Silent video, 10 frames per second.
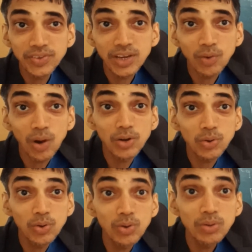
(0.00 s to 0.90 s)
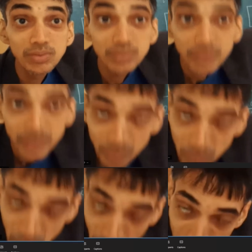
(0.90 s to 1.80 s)
is equal to
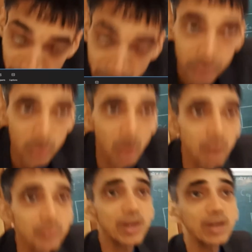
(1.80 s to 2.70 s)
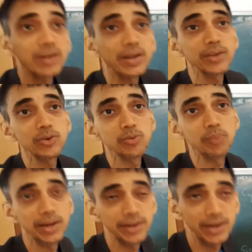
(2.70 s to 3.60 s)
minus of delta U
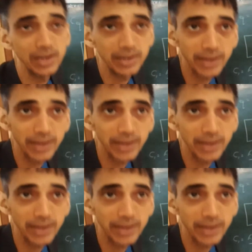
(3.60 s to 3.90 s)
by delta.